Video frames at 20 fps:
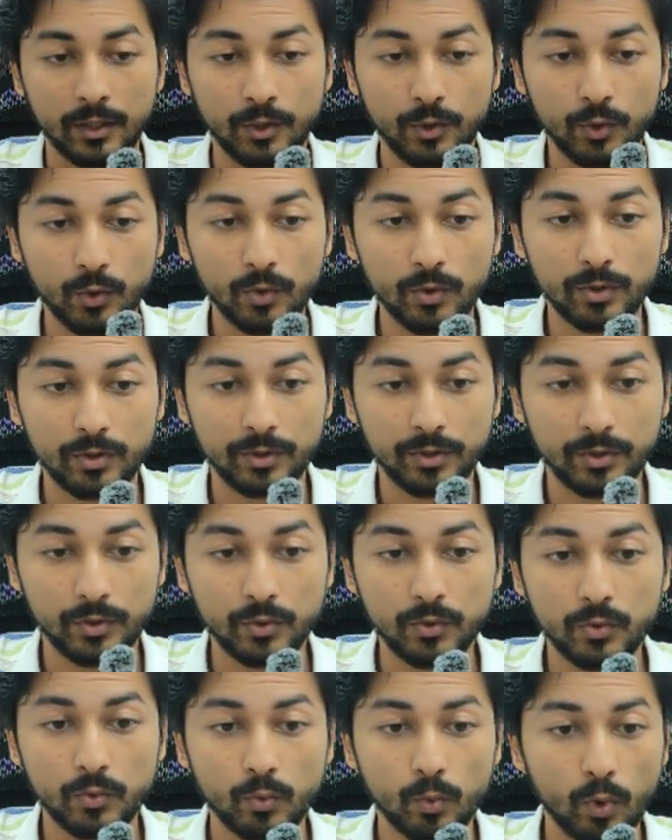no,
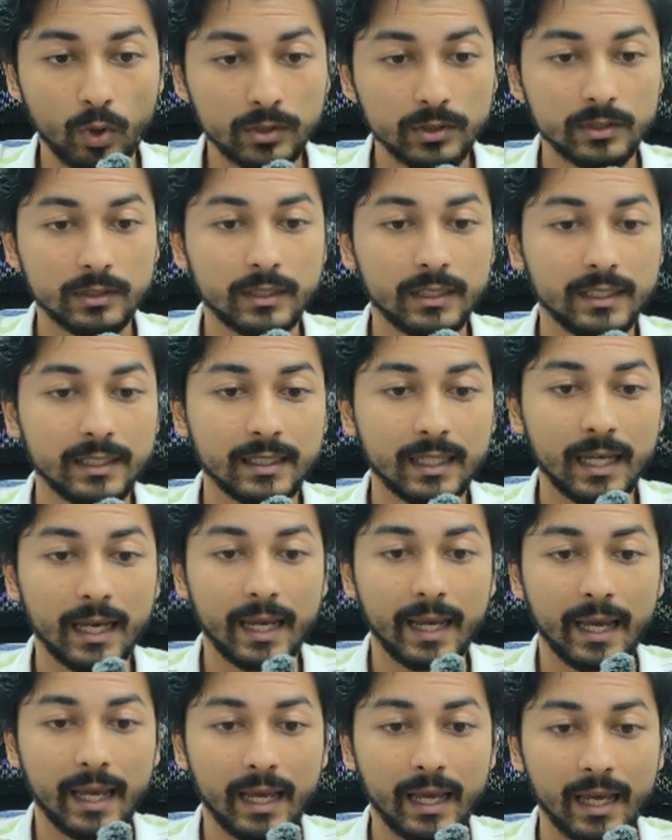you won't need
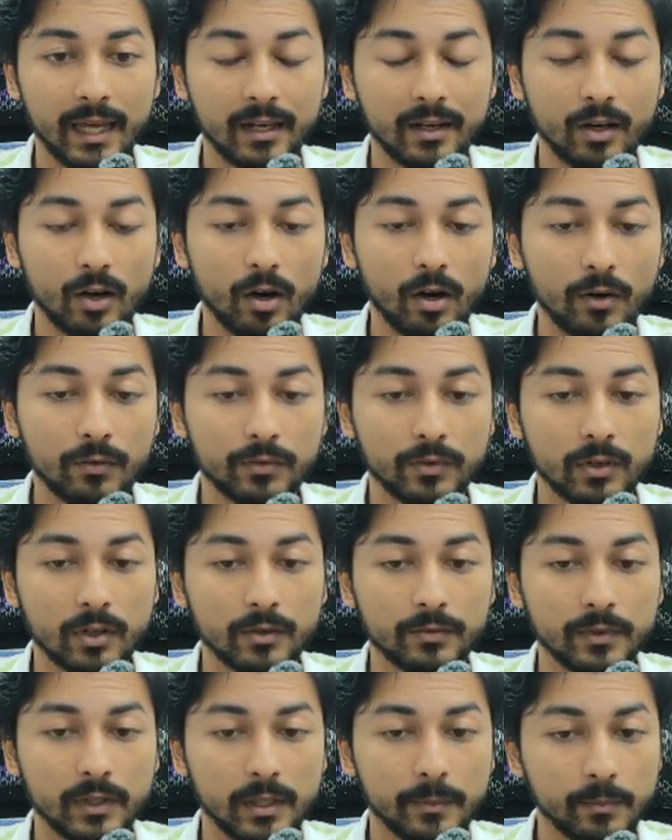an offer
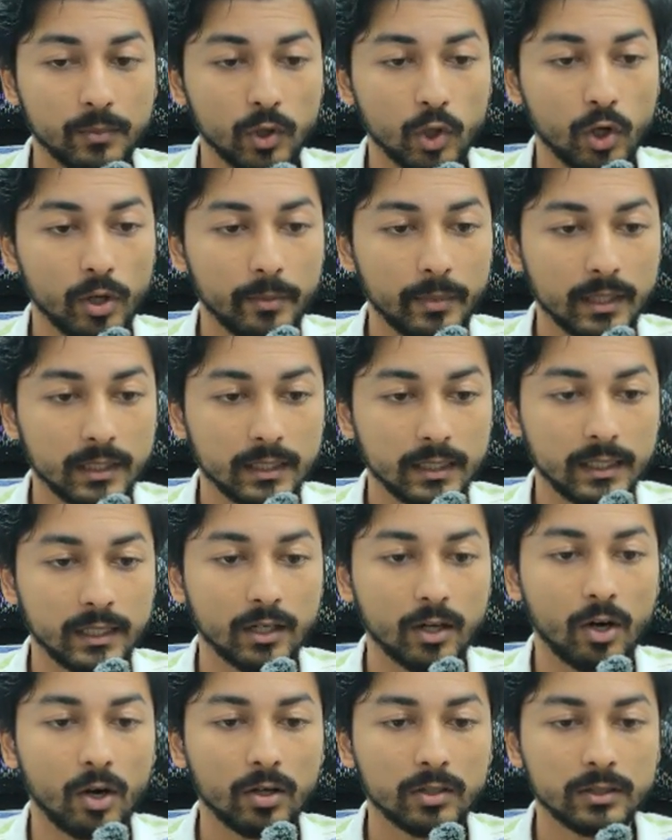of employment
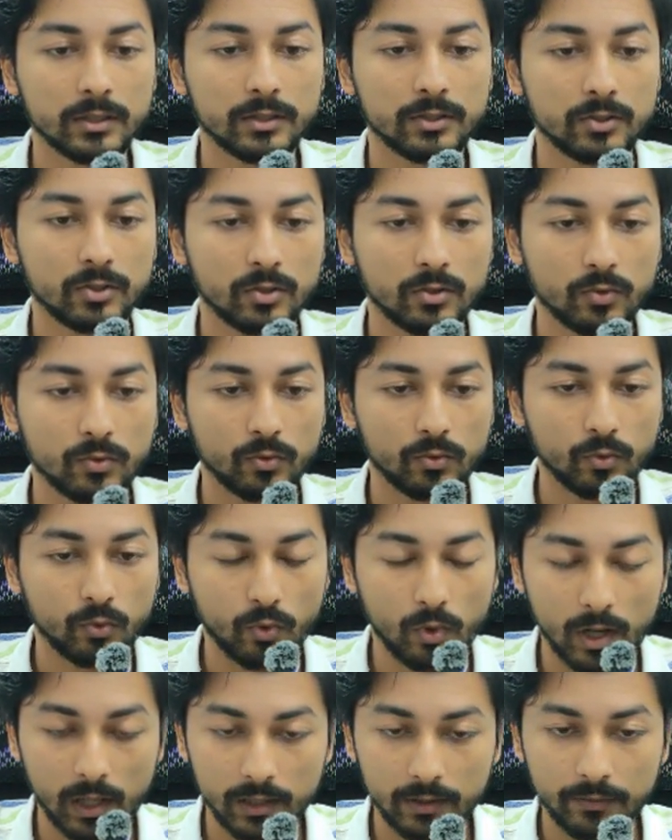in order to
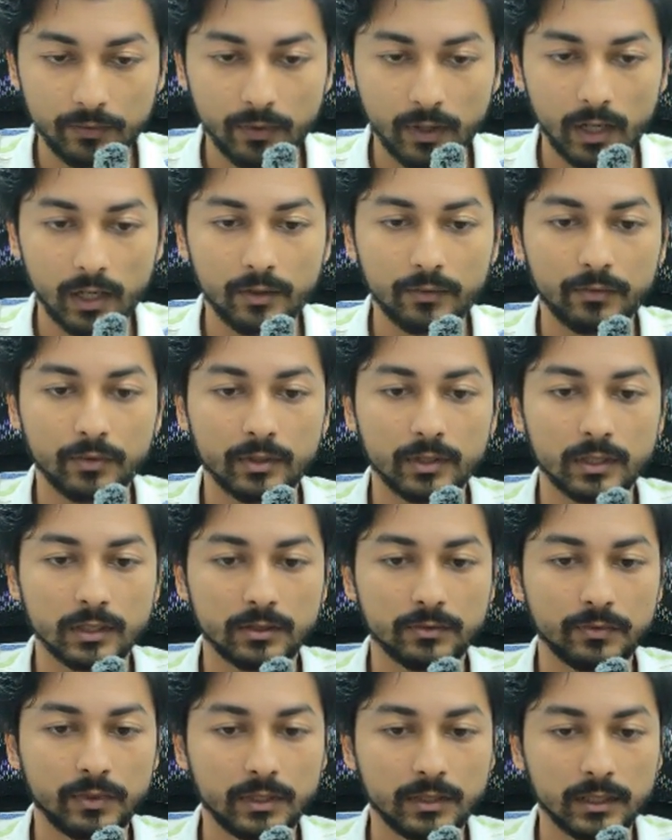qualify for
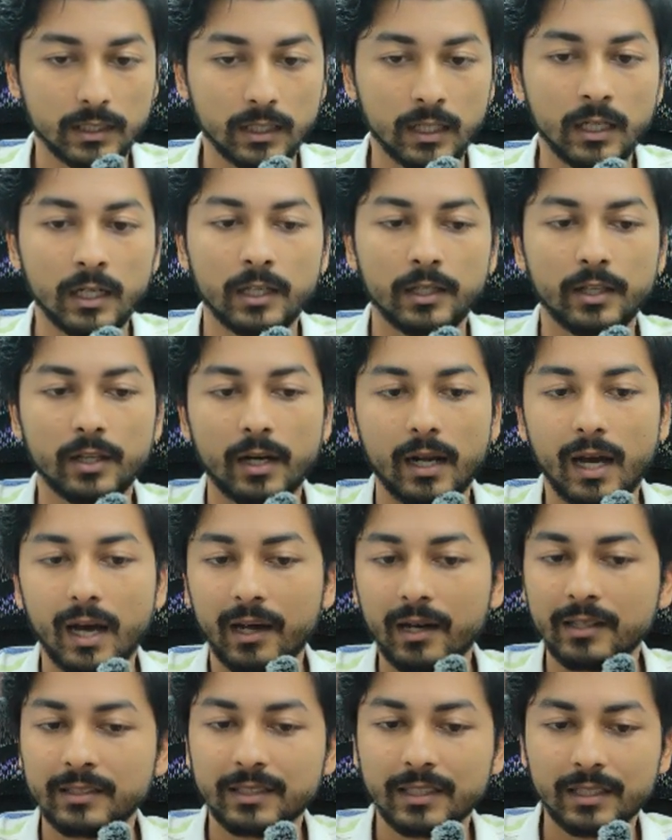this visa. There
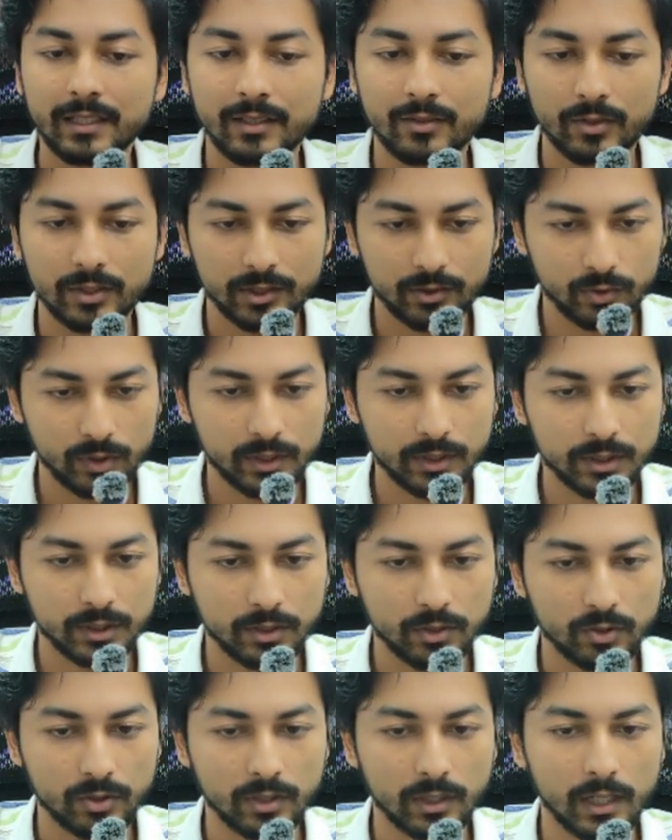aren't any
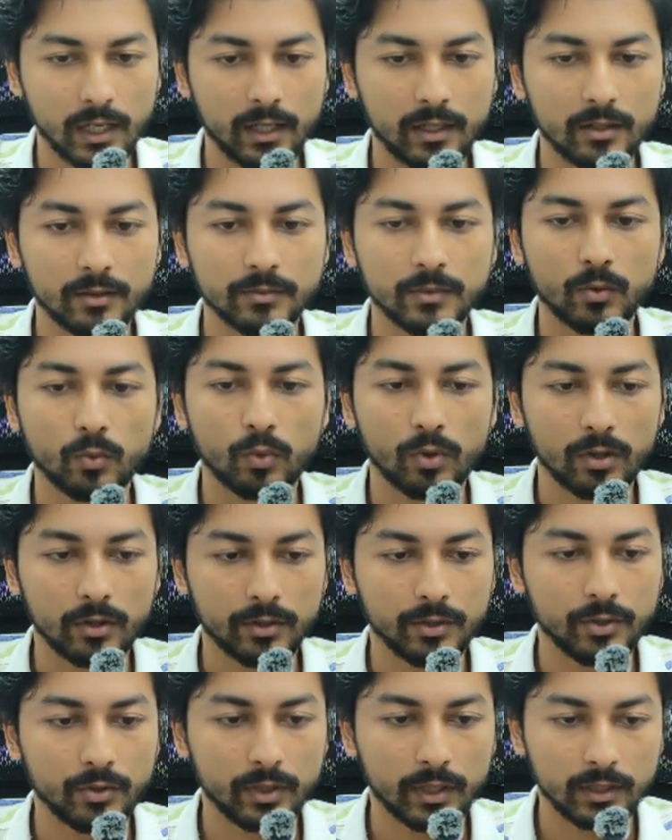restriction on the kind of the
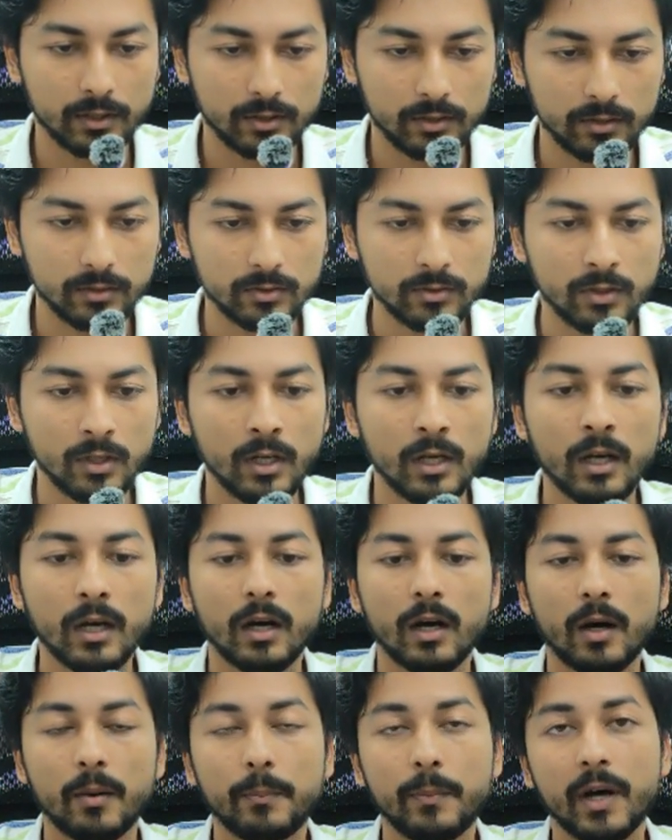work you can do
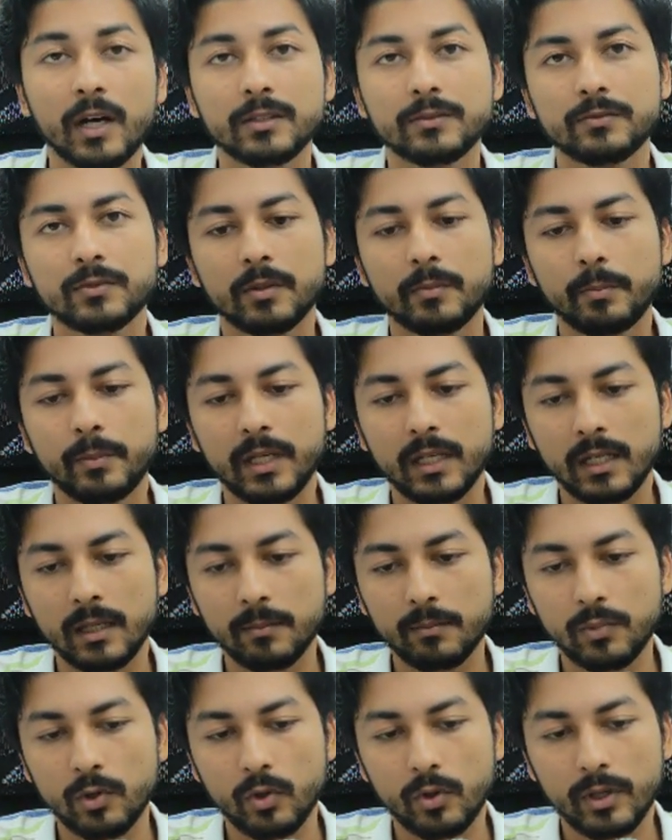apart from being
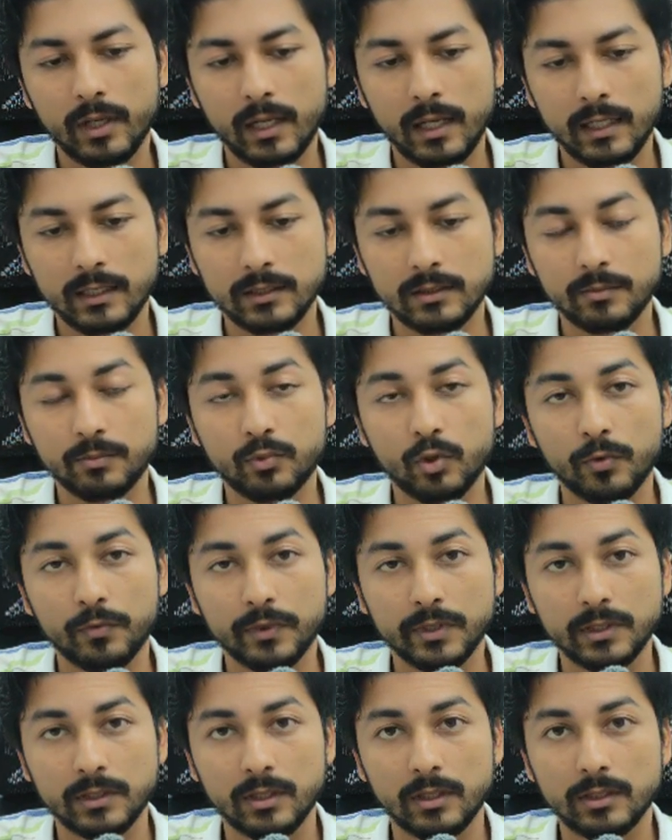employed as the
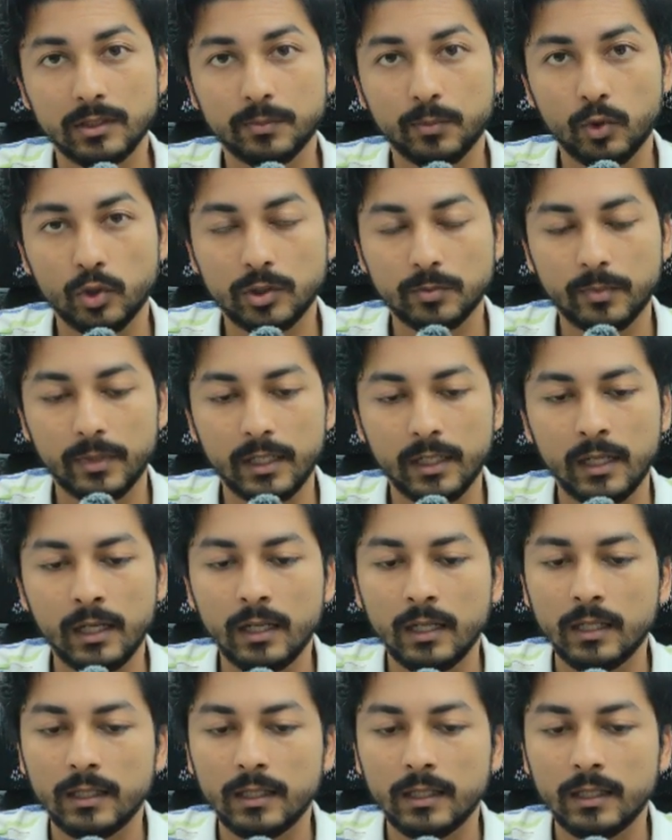professional sportsman.